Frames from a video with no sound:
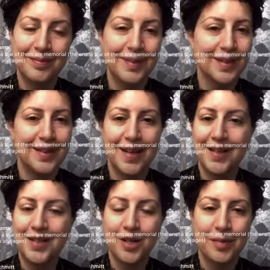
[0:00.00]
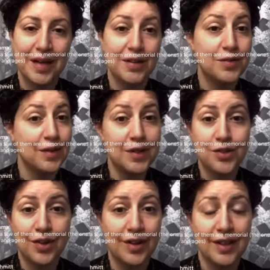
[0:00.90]
netted human hair. It's very
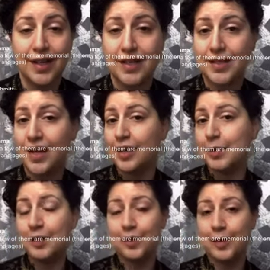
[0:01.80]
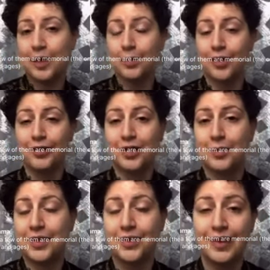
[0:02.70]
strong, like I said. I mean, it would make a perfect
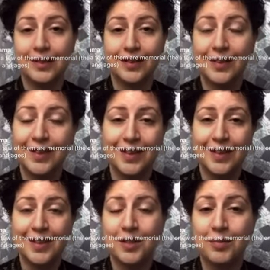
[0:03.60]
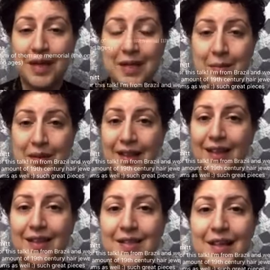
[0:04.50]
material to make something
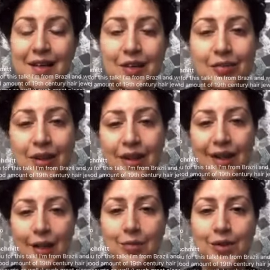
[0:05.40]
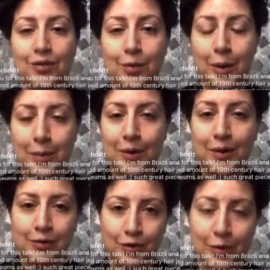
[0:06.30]
like this out of. Um, so for people who
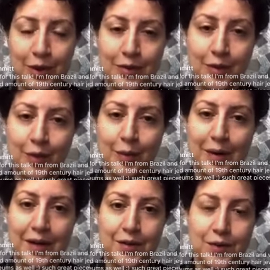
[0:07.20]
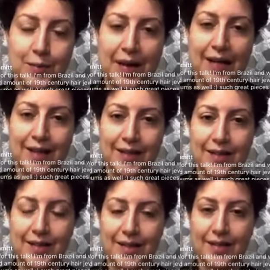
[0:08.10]
aren't familiar with what a miser's bag
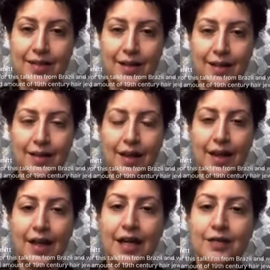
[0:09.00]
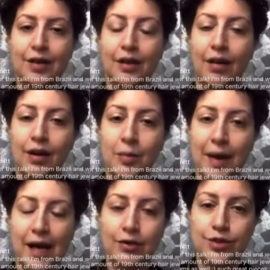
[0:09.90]
is, it's a, a kind of a long
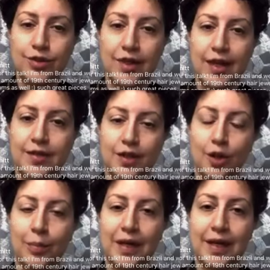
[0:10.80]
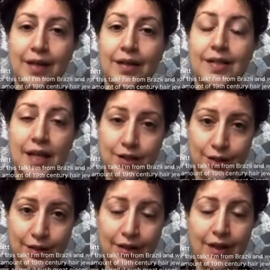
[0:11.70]
pouch that has an opening in the
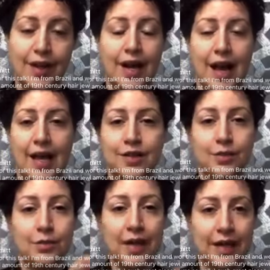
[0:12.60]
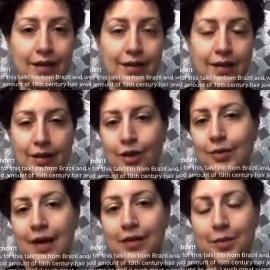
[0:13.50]
center and a ring
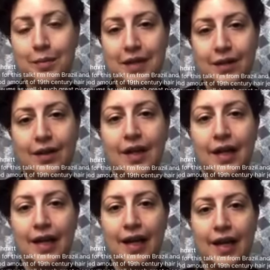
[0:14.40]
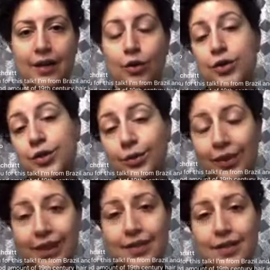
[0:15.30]
around the middle and or two
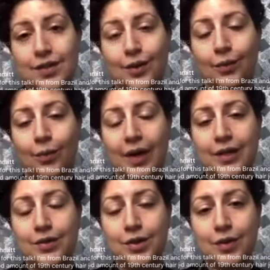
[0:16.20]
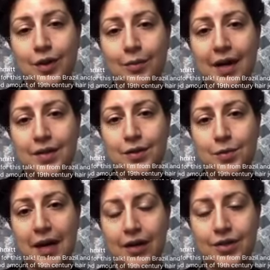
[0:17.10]
rings. And so what you do with the miser's
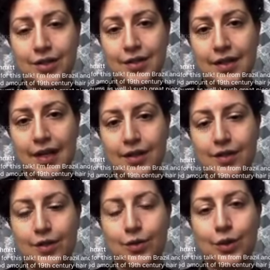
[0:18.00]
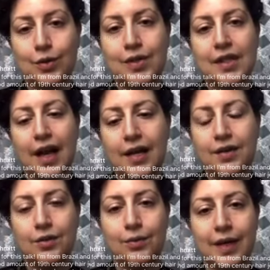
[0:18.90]
pouch is that you you slide
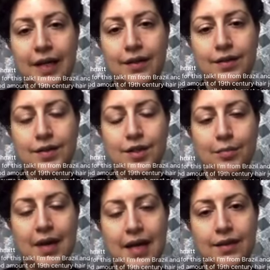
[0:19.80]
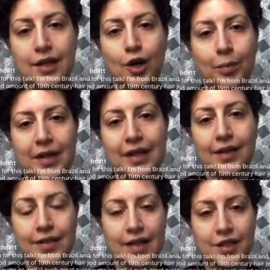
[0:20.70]
the rings to make the opening
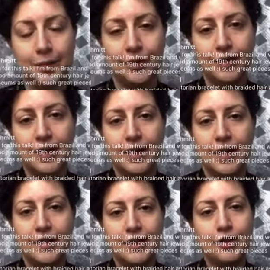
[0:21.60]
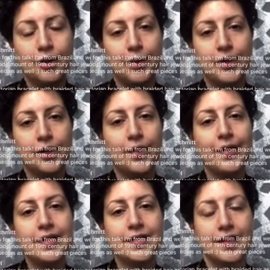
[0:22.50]
accessible, and then you can put your
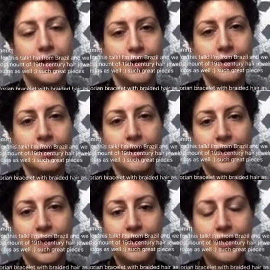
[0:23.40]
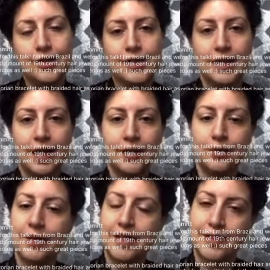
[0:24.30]
coins in there, and then you slide the
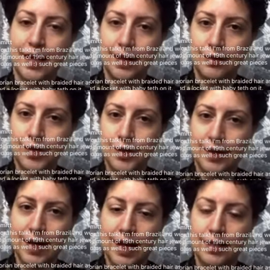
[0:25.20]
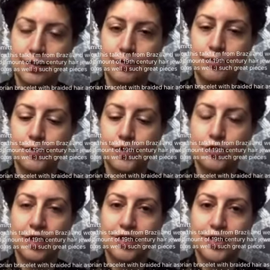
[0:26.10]
ring down so it kind of
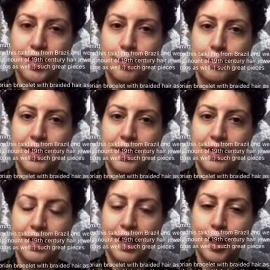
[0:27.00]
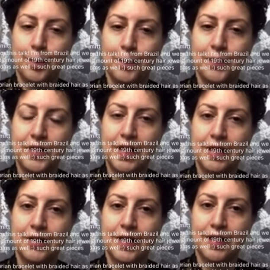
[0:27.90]
scrunches up um, the
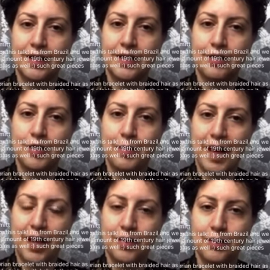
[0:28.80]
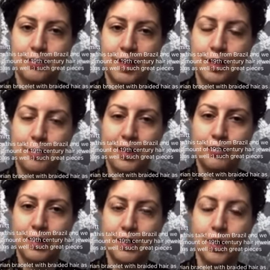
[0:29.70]
area of the bag right above
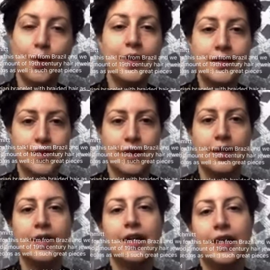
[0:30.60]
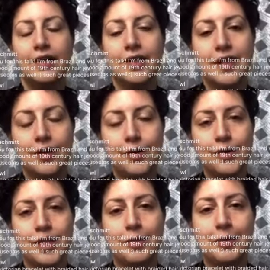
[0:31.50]
where the coins are. And then that holds
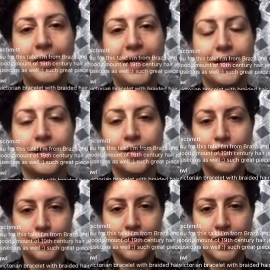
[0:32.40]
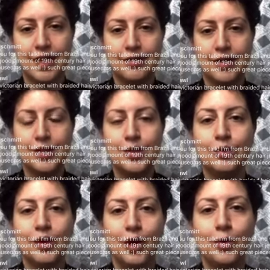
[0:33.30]
them in place. And so it's kind of these two
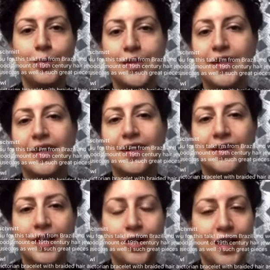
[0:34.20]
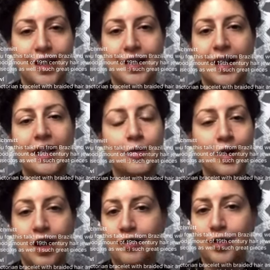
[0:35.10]
lobes that you're carrying. And they were
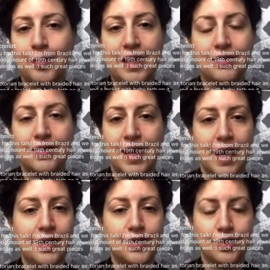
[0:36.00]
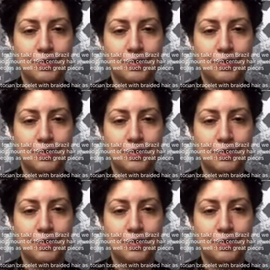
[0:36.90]
often made of net, so they're very